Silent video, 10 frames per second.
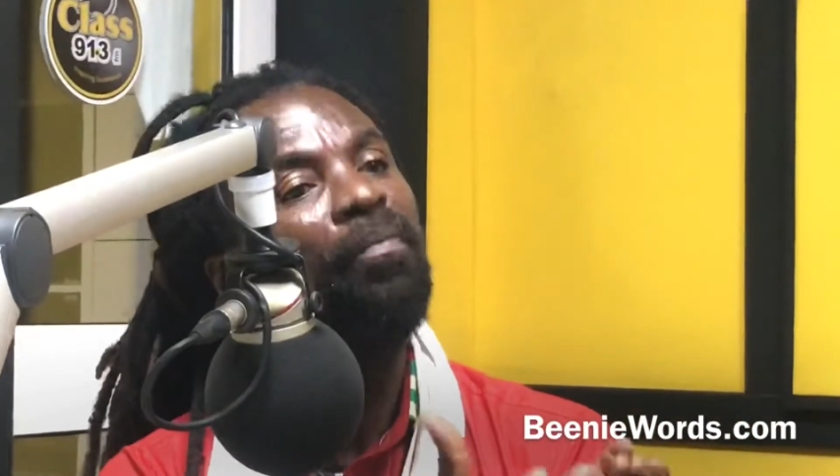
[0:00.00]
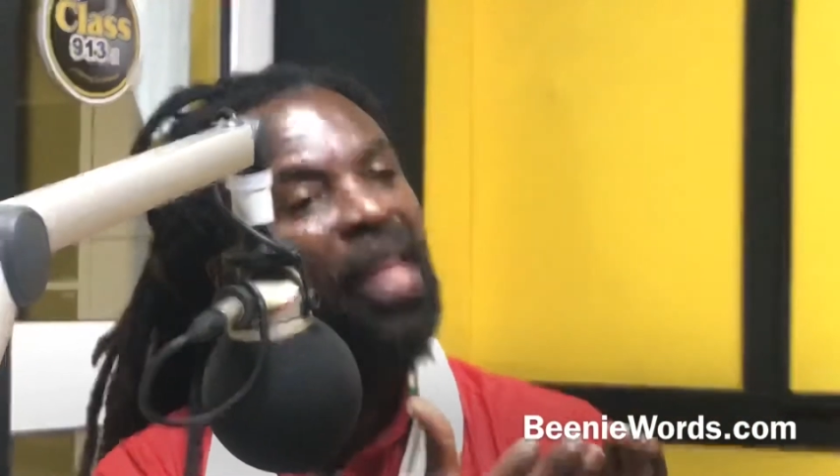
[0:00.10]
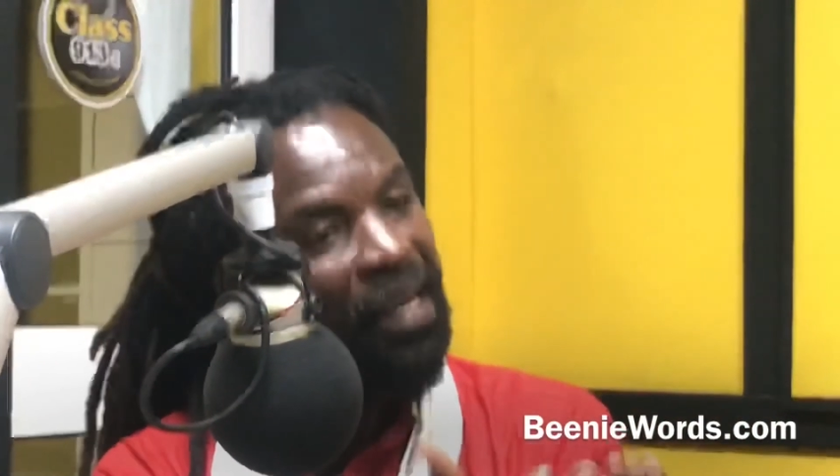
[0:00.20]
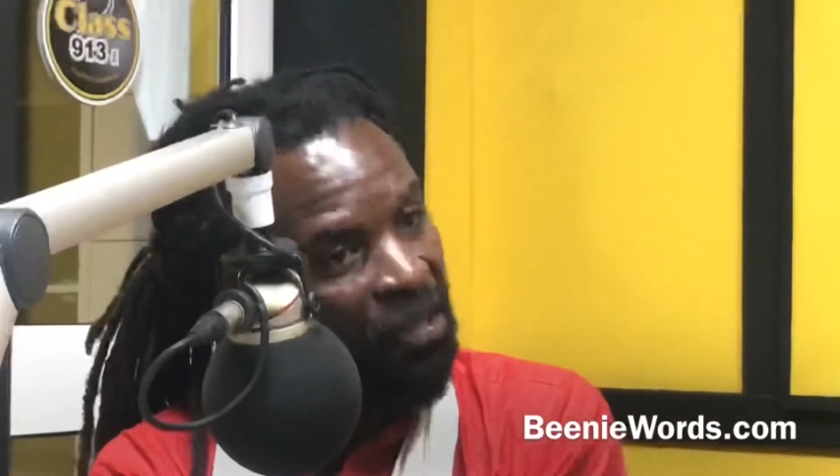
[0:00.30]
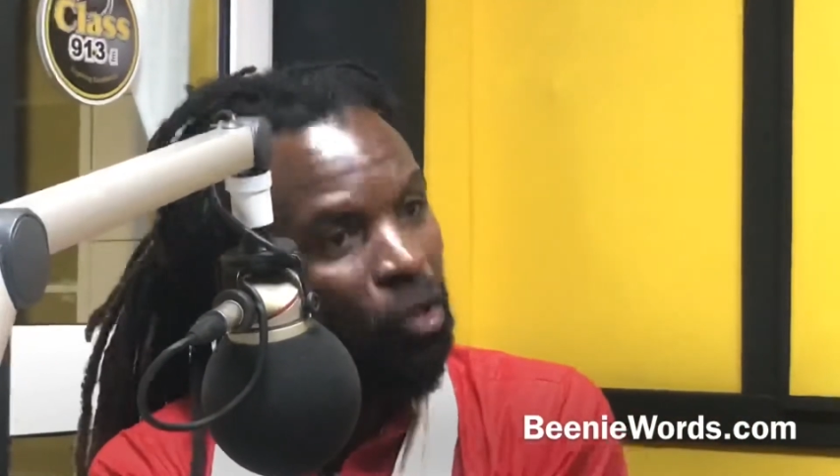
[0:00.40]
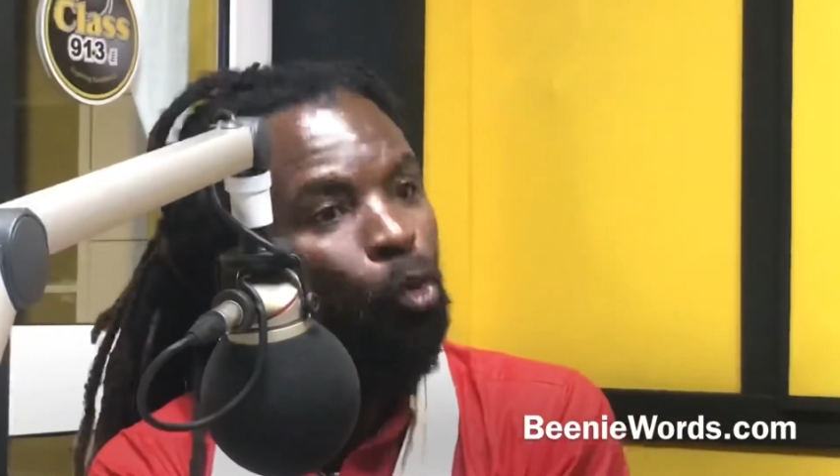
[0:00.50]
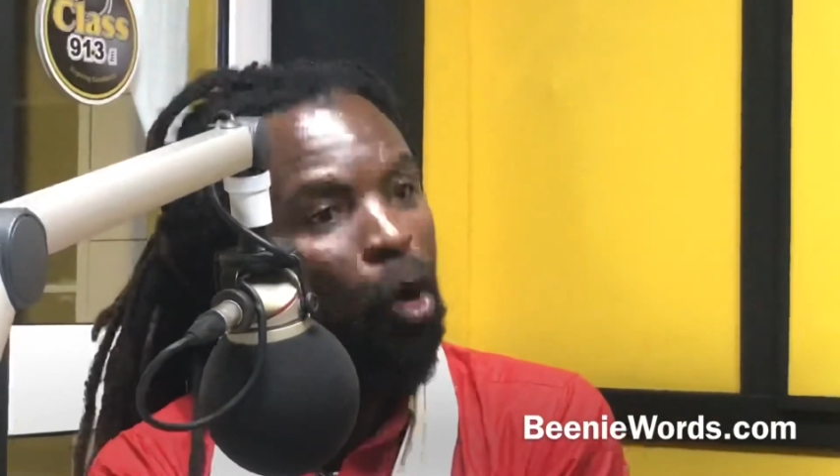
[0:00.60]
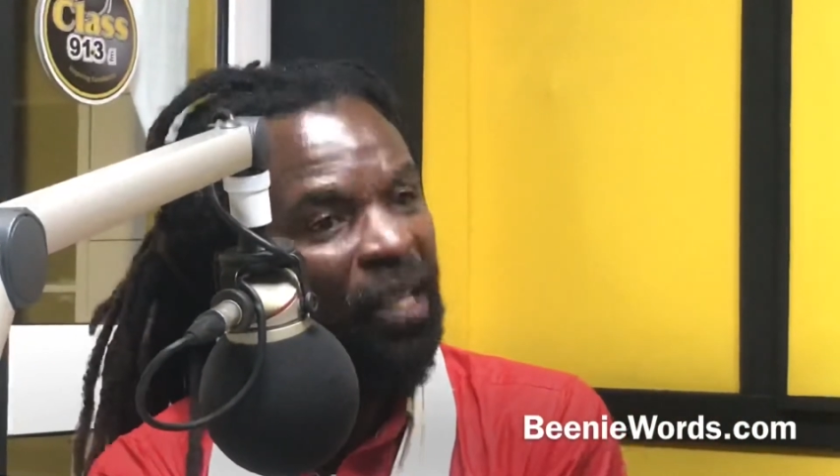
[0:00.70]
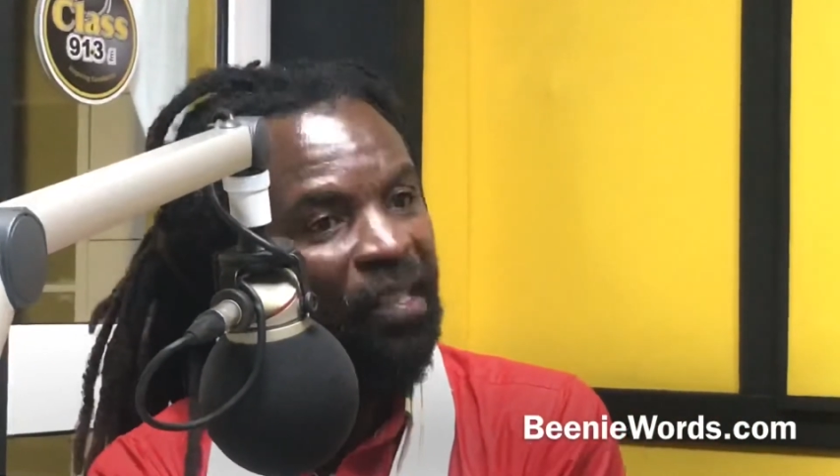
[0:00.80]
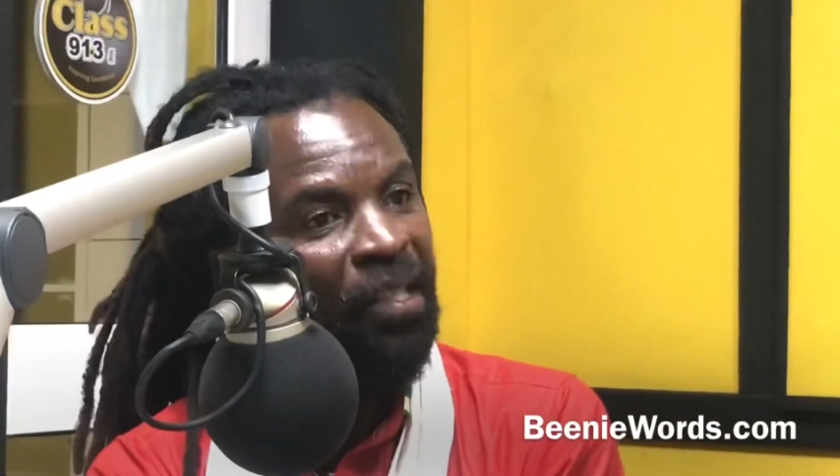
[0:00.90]
That this is
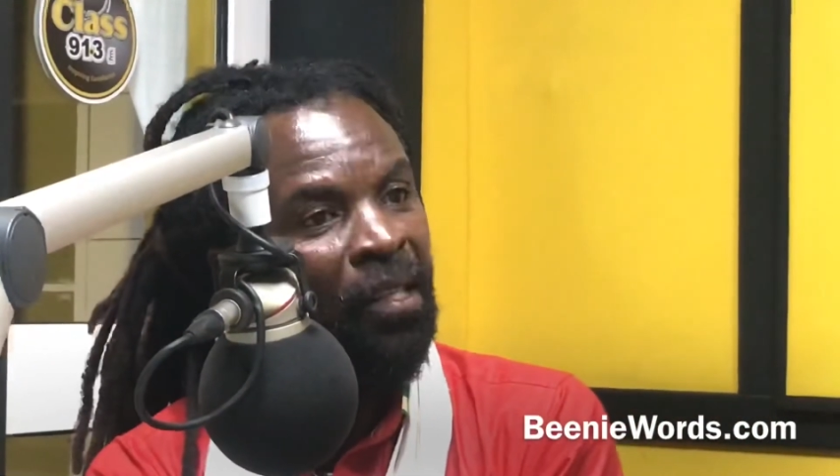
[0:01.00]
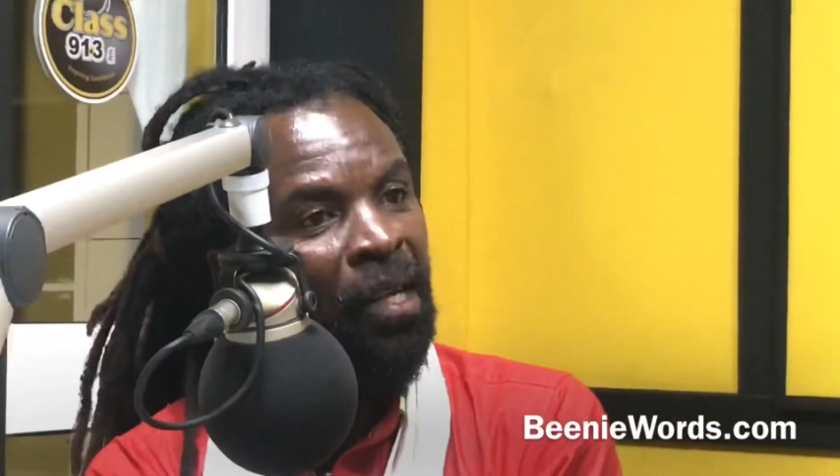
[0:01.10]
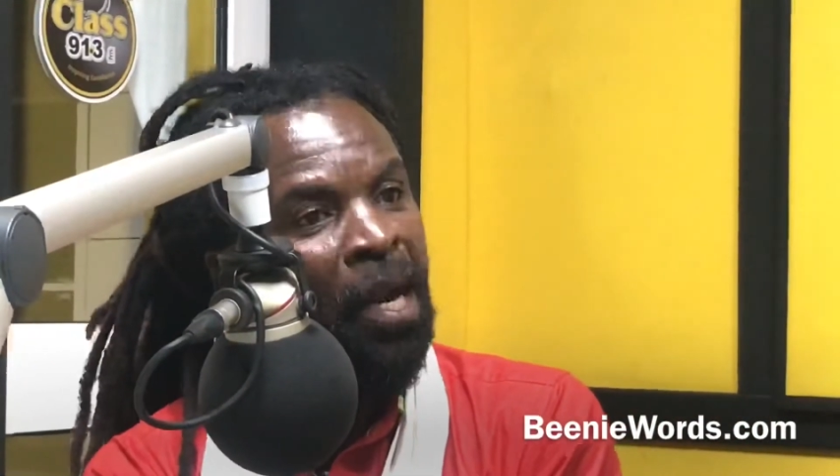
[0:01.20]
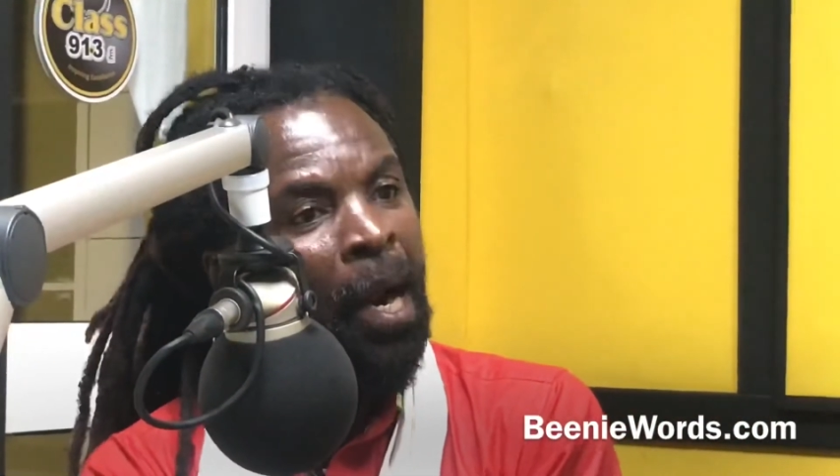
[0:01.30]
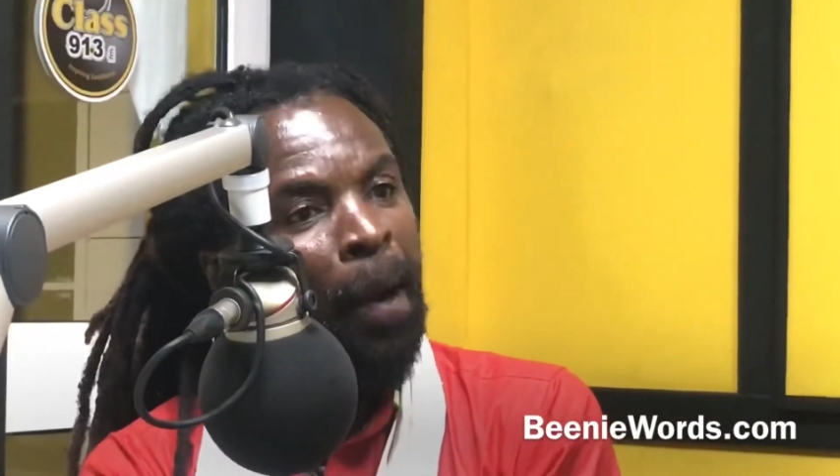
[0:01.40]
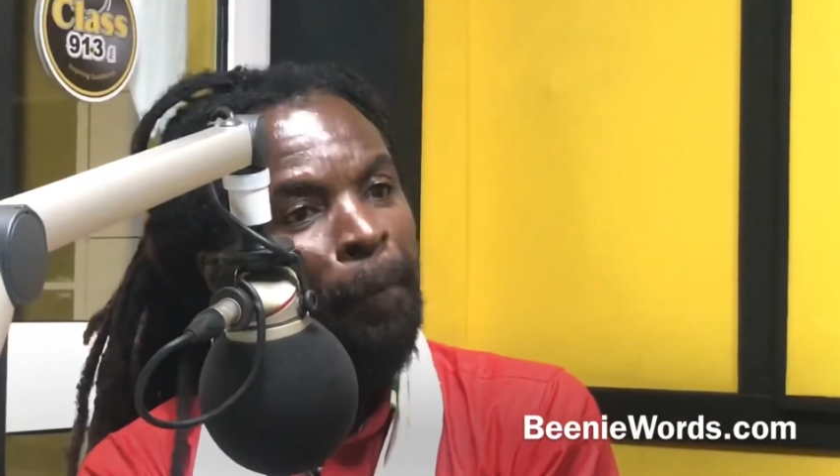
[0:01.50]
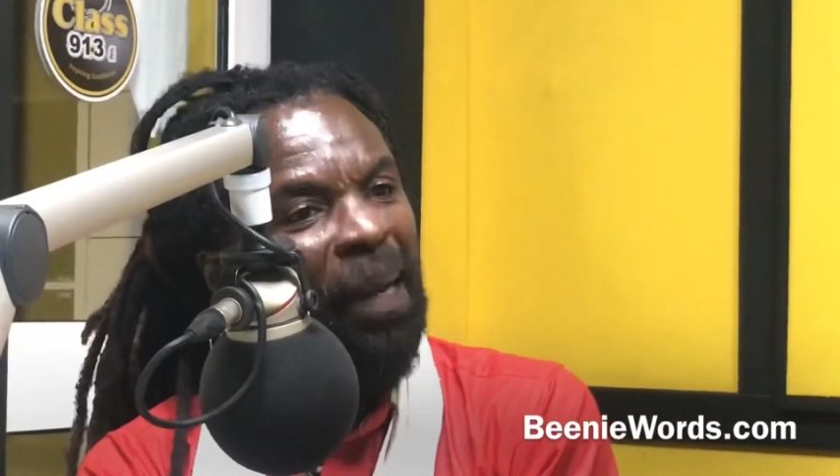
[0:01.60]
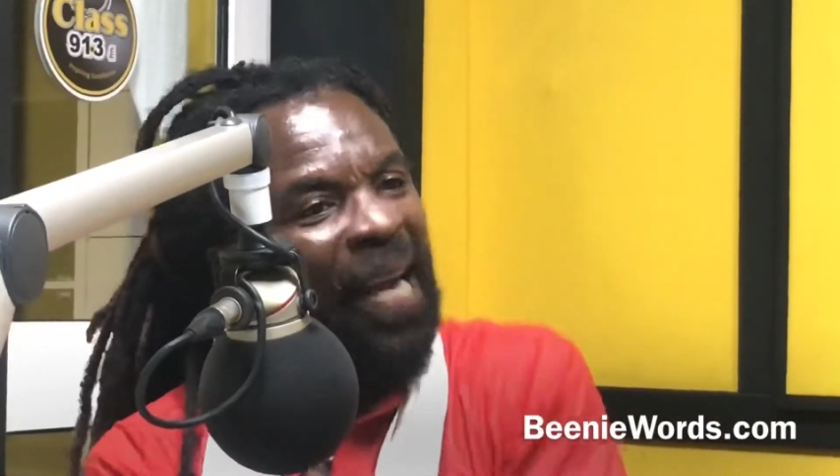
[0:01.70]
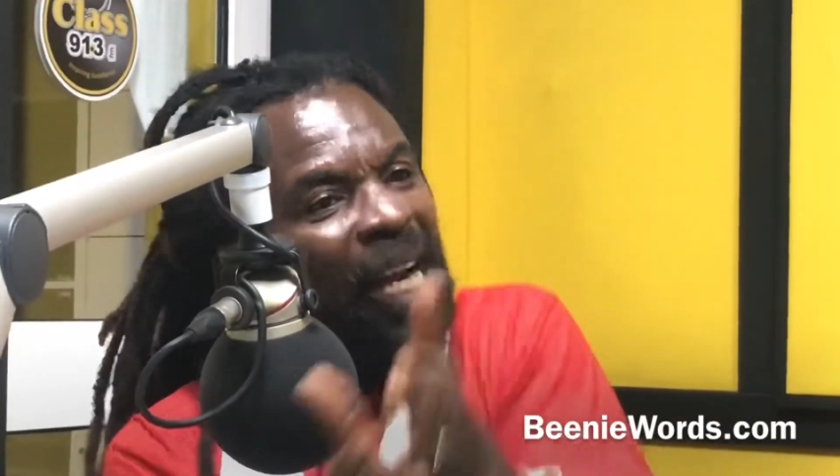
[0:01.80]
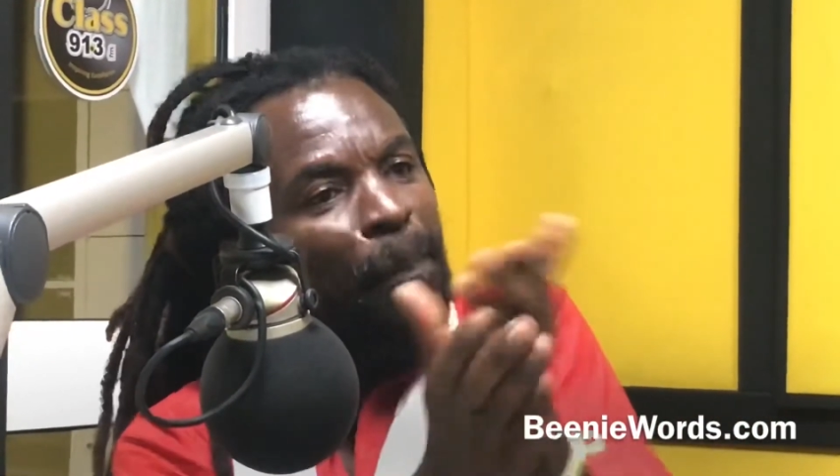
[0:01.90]
quality.
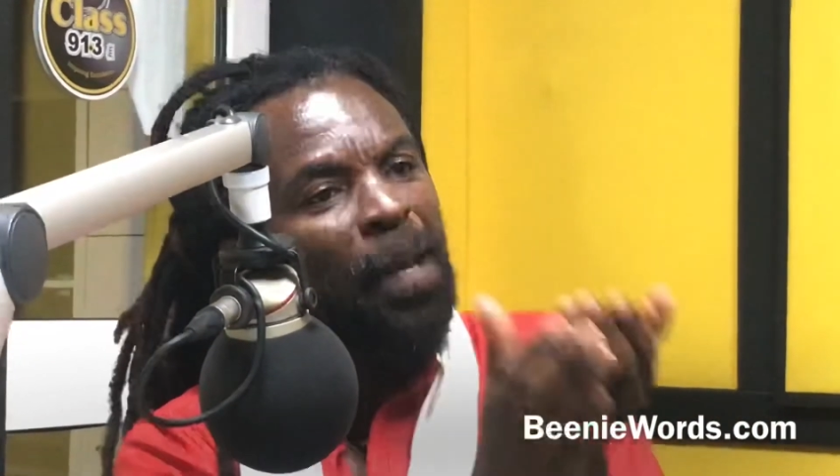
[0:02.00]
But other